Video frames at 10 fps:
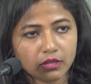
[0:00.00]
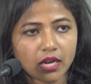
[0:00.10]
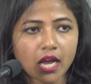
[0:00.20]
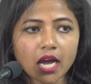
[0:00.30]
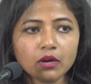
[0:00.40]

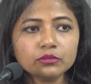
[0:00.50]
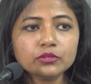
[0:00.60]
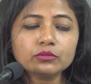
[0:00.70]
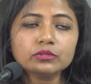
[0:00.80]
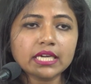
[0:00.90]
How
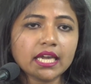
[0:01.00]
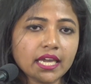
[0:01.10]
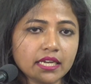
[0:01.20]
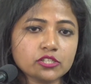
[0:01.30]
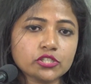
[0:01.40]
do
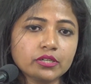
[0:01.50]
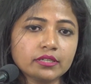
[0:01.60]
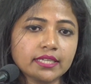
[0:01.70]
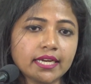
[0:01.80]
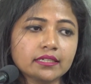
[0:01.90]
they ensure
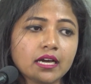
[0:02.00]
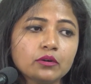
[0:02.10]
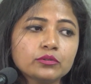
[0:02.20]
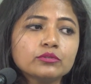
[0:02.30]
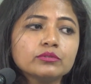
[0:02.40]
that,
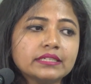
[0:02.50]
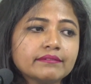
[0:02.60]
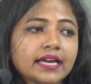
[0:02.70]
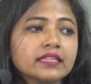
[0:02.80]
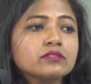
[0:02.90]
how do
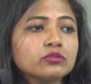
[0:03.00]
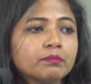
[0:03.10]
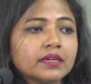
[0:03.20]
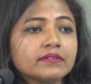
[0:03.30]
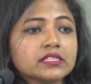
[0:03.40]
divine
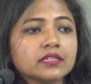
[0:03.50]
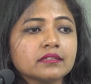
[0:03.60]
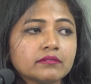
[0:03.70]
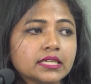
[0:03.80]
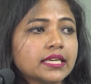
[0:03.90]

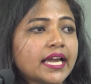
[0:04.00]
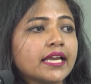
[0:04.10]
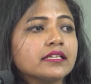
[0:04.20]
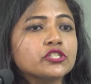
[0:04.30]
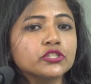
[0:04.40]
supervision will
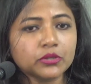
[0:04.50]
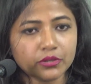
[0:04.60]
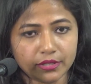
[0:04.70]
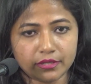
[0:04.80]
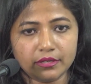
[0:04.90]

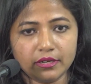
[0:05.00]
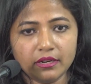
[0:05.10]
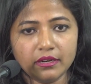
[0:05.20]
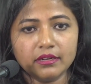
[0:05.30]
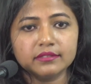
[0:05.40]
ensure
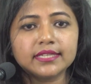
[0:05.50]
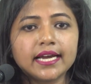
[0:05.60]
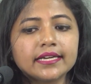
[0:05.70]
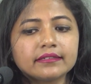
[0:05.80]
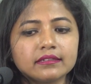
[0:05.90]

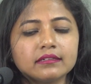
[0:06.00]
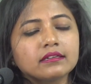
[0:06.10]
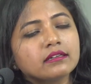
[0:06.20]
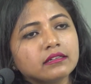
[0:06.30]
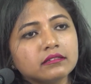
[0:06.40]
that
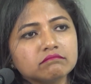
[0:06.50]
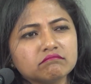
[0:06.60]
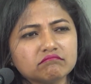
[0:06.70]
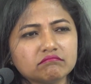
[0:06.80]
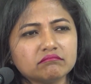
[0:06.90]

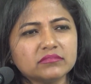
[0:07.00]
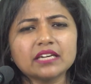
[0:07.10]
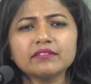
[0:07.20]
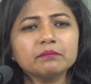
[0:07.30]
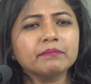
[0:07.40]

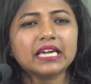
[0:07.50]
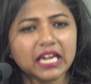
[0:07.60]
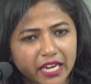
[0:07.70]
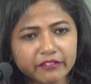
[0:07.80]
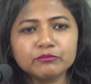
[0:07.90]
they will
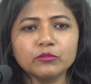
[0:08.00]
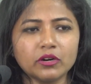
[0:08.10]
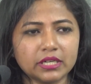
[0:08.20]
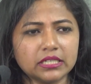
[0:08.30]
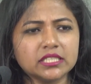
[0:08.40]
behave
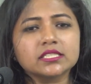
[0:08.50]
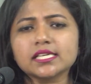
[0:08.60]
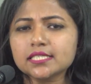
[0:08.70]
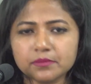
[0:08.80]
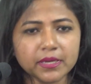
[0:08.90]
morally
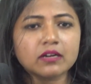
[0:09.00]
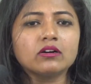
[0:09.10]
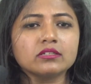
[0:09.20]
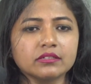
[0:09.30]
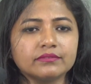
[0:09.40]
just
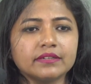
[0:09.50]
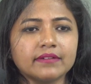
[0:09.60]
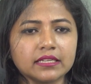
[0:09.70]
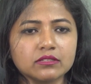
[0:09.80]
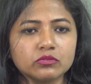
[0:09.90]
because of
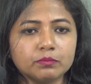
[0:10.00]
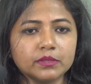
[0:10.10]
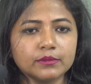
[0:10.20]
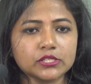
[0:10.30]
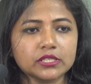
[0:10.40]
divine
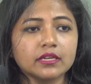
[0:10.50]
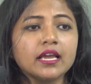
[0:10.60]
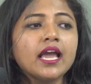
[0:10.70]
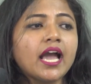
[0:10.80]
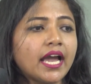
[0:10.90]
supervision?
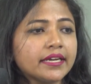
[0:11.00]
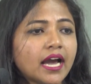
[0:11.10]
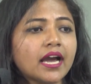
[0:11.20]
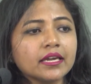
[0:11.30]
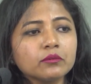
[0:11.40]
And
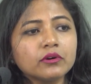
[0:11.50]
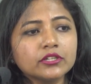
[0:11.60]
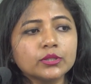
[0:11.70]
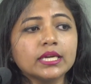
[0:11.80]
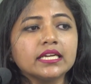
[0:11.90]
I
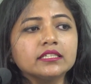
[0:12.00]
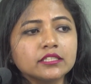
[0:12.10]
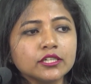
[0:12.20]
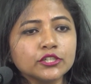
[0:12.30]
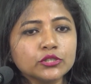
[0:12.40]
want to
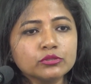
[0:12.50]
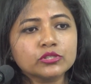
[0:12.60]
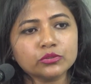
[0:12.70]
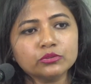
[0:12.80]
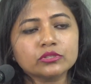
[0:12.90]
introduce
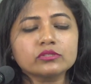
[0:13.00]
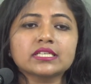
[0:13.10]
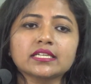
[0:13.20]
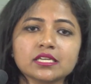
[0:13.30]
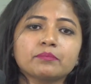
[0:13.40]
you to
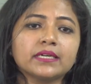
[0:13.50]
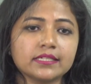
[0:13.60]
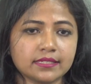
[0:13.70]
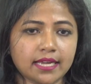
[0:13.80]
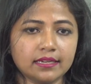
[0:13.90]
such a
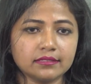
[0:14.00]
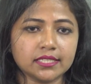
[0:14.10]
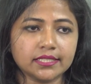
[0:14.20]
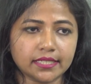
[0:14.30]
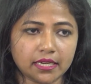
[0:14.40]

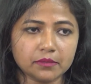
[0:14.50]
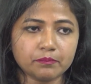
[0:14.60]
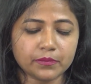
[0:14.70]
personality type.